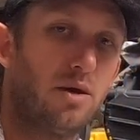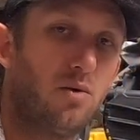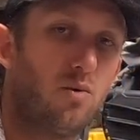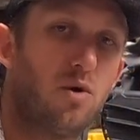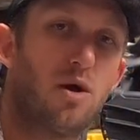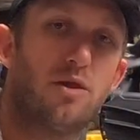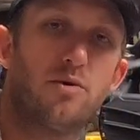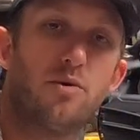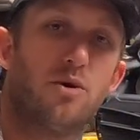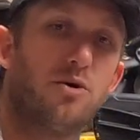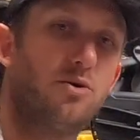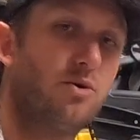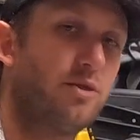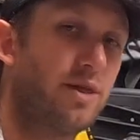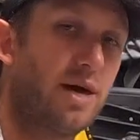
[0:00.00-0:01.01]
We're on the road
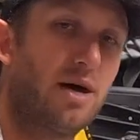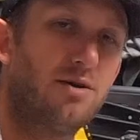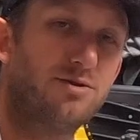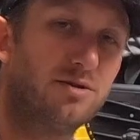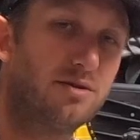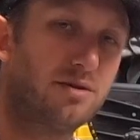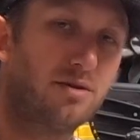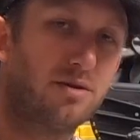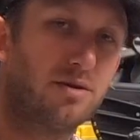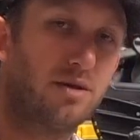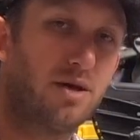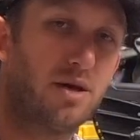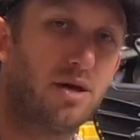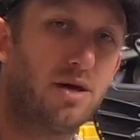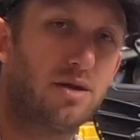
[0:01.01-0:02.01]
to 1,000,
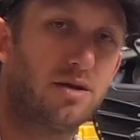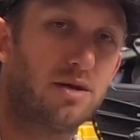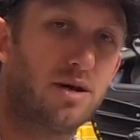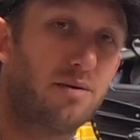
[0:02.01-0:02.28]
and